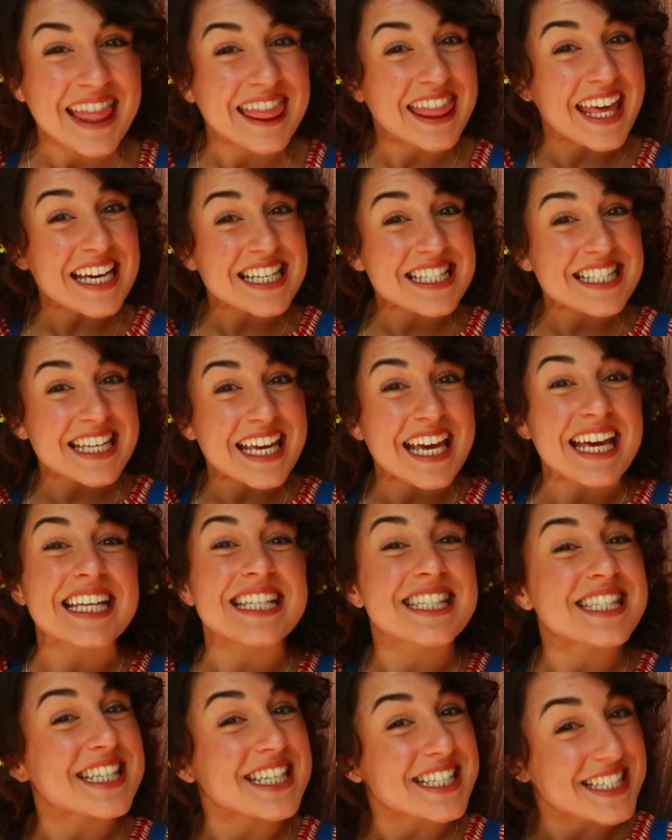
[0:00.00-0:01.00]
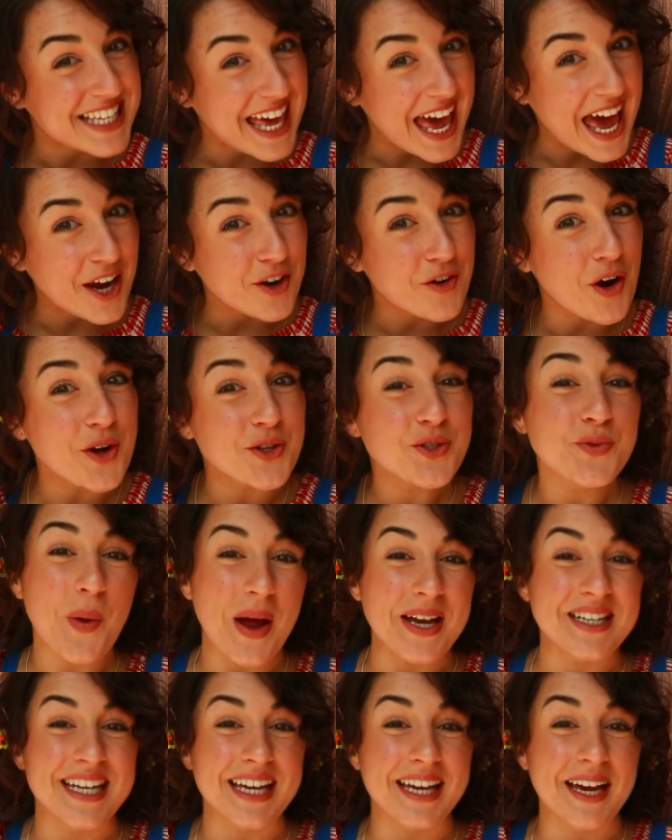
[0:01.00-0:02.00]
This is The Scarecrow's
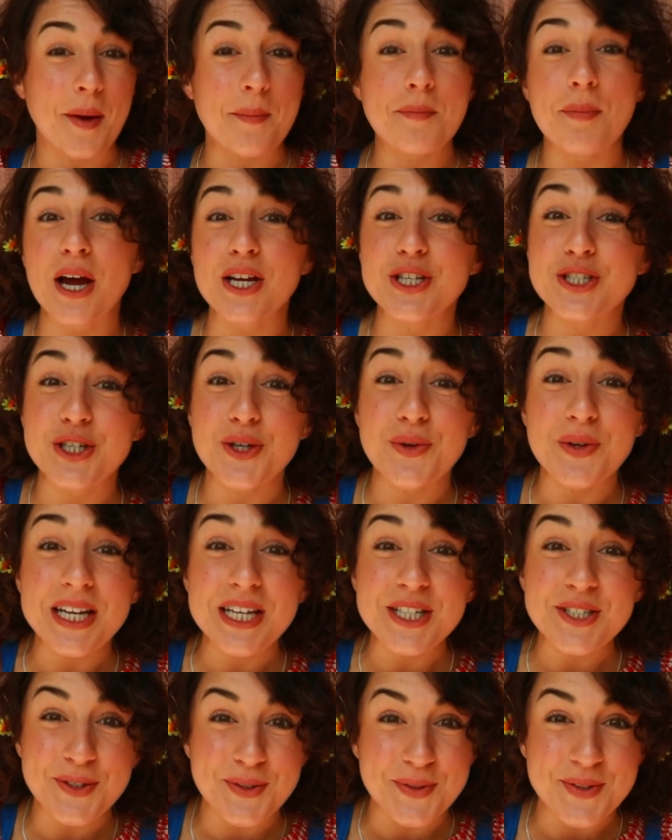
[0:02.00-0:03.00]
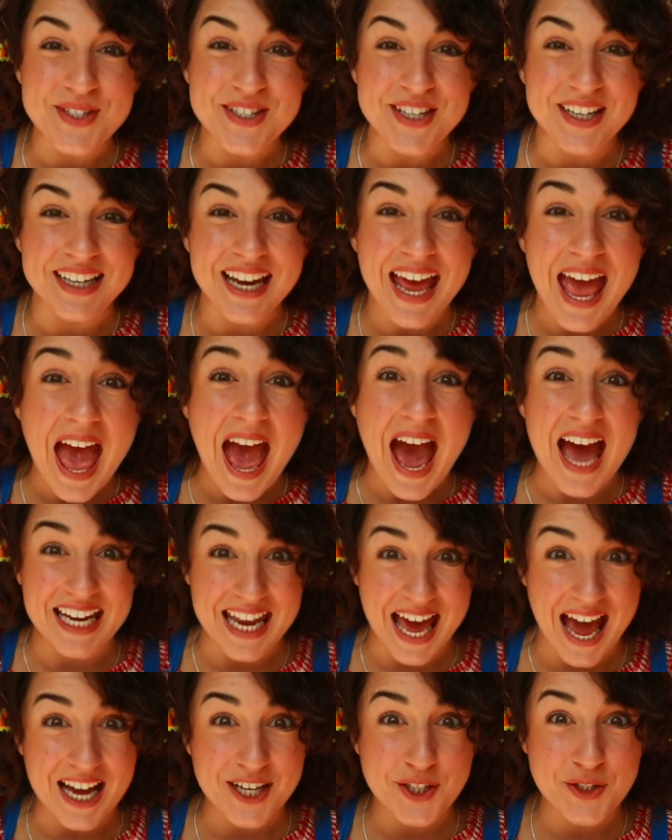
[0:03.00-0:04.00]
Wedding by Julia Donaldson
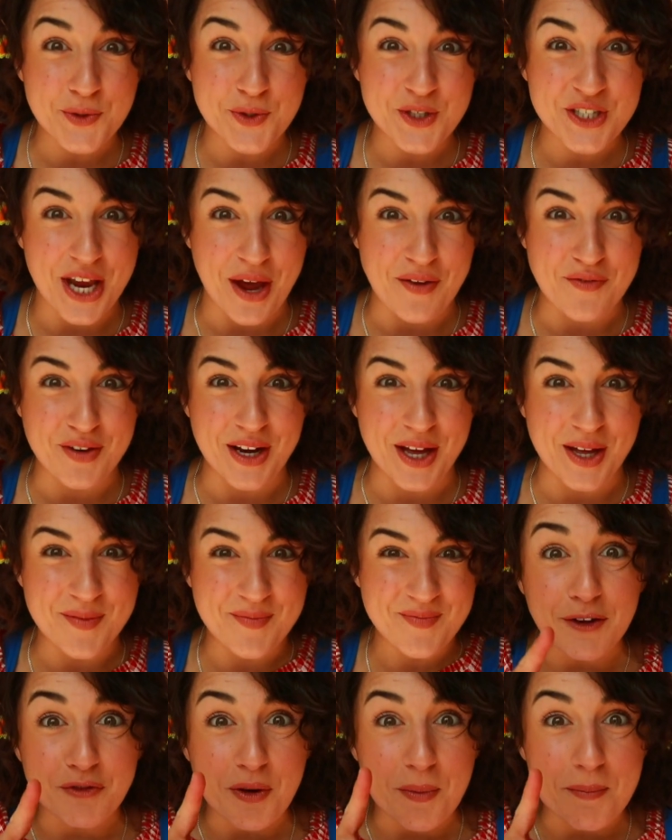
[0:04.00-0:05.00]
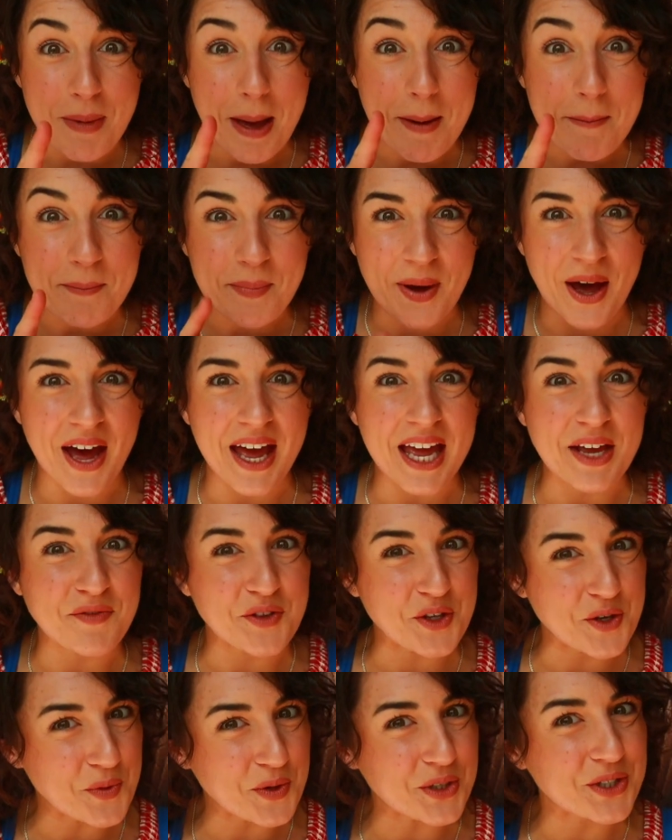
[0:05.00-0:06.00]
and Axel Scheffler. And remember, if
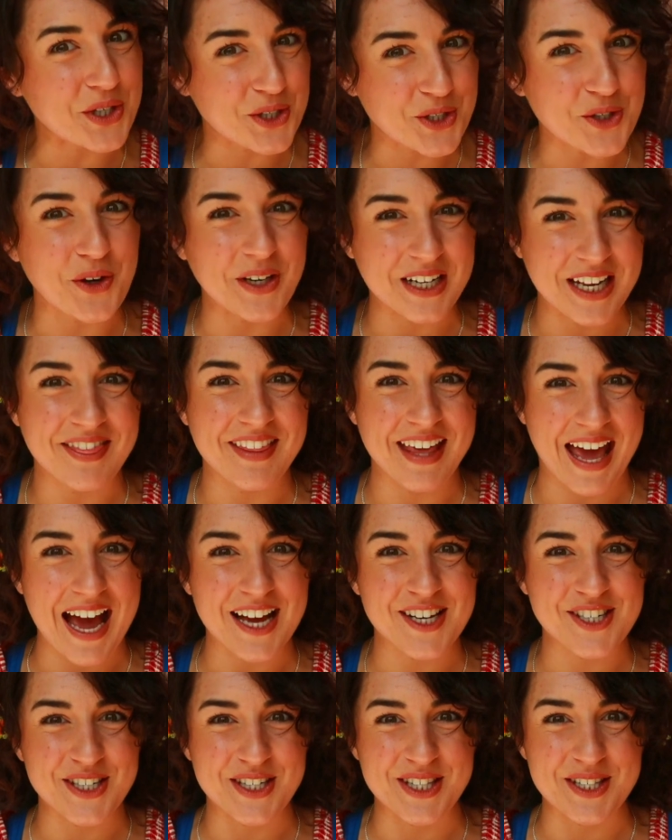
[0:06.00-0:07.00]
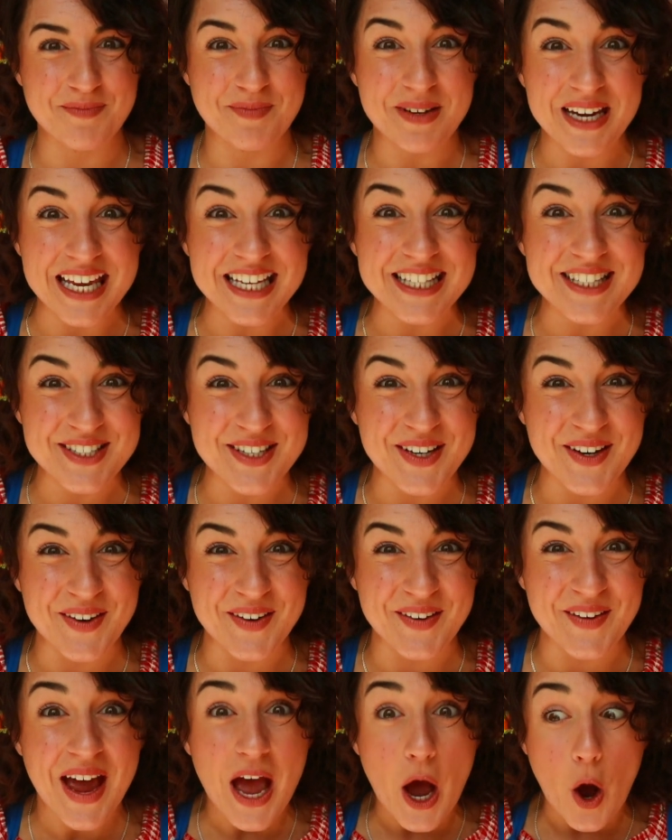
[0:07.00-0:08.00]
you want to join in the actions, please
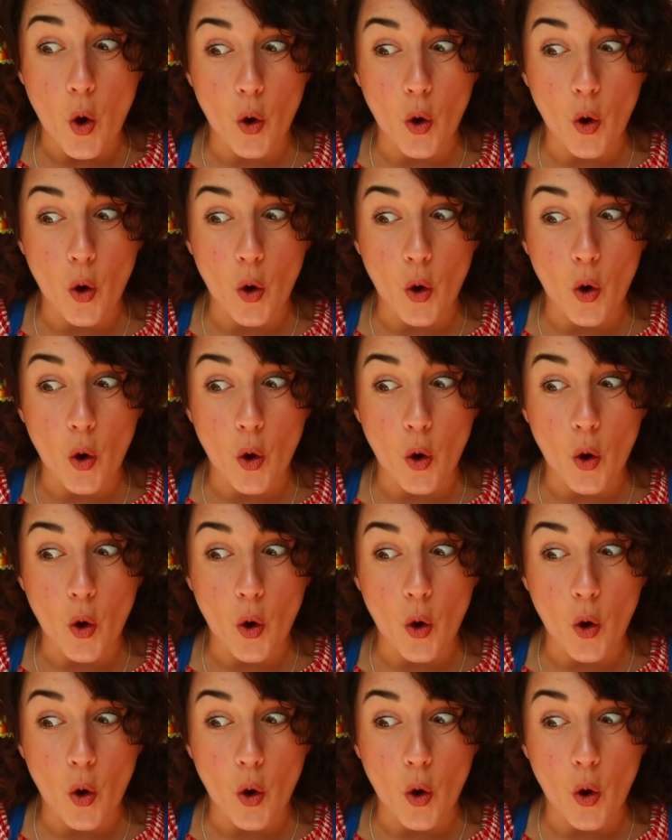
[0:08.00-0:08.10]
do.